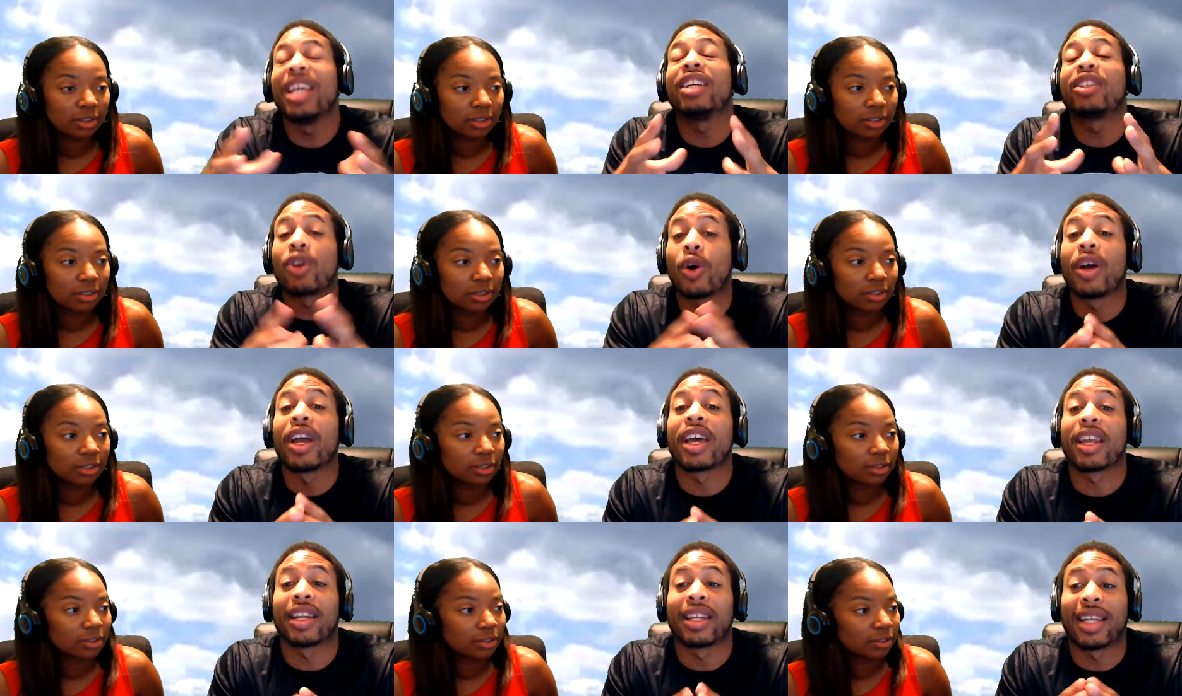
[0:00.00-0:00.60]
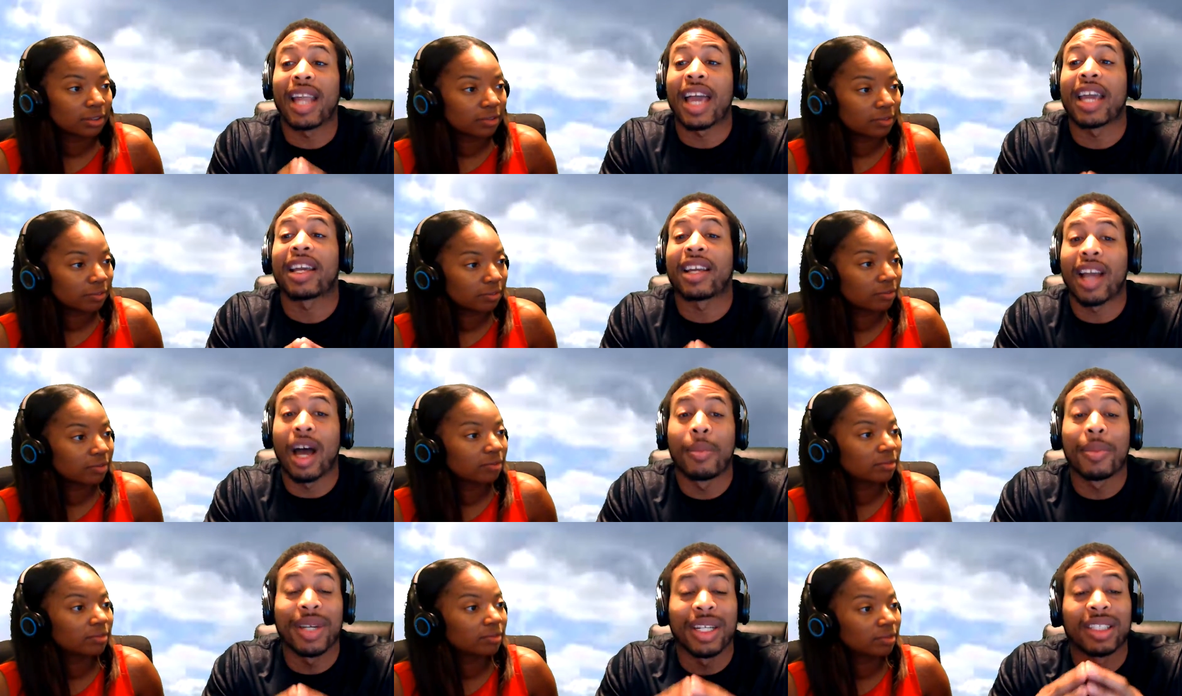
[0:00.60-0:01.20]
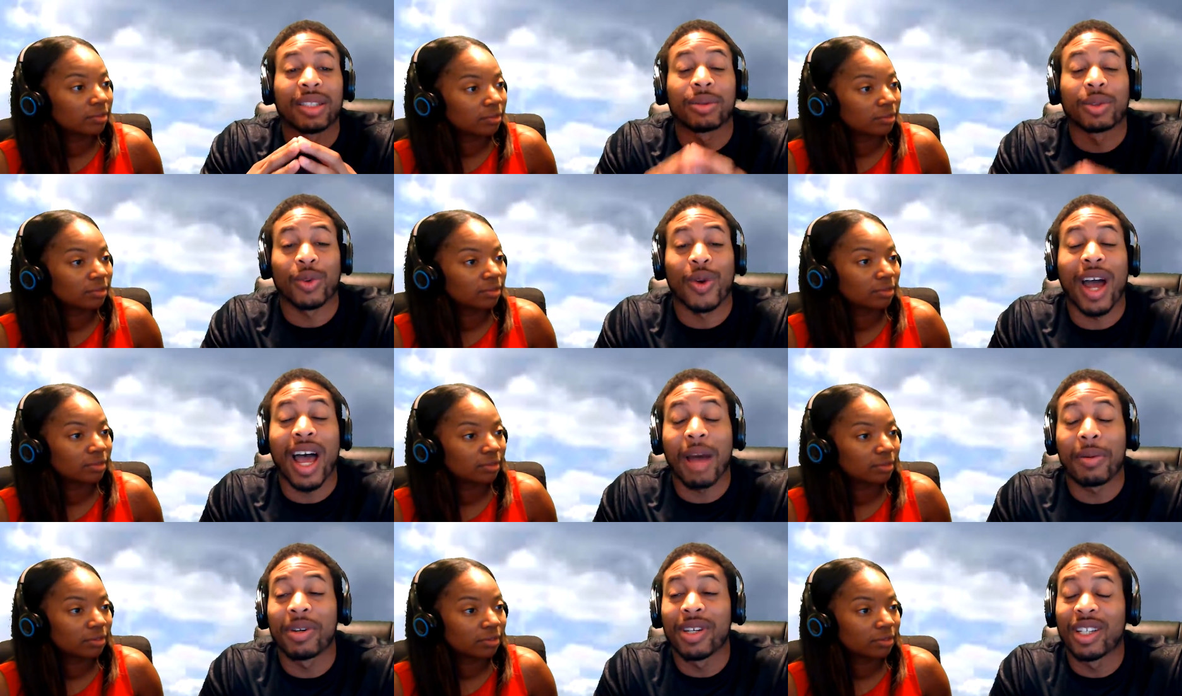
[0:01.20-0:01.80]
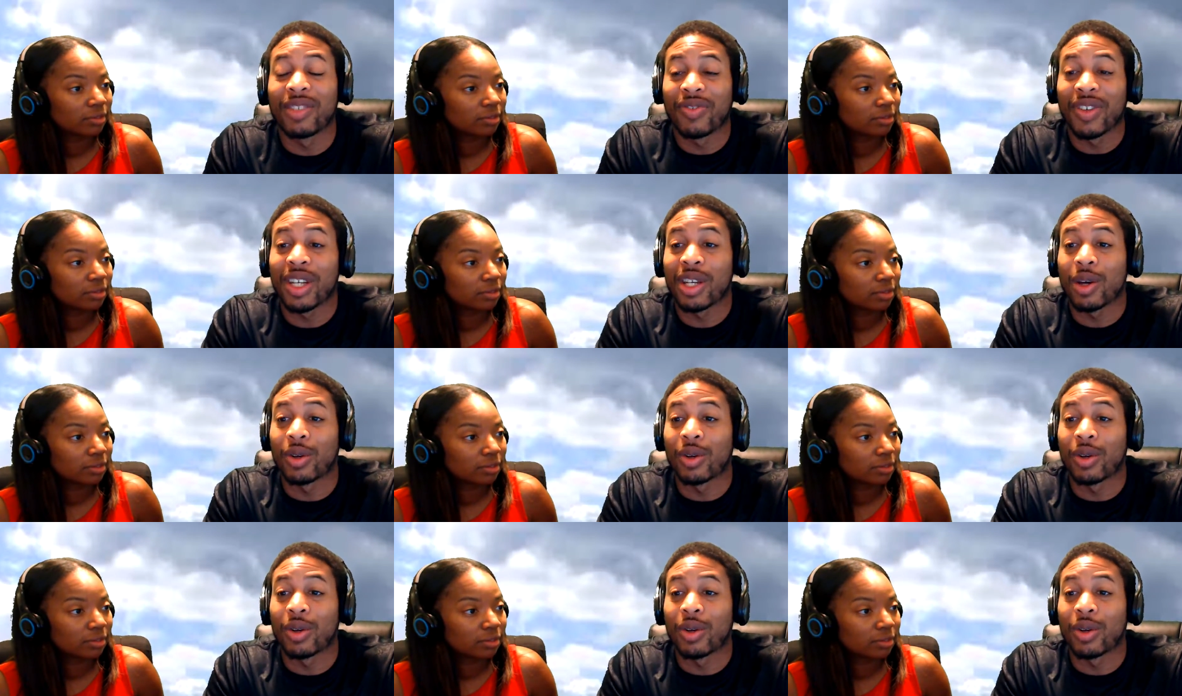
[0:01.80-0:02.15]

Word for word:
Speaker 1: go ahead and like, comment, and subscribe to this video.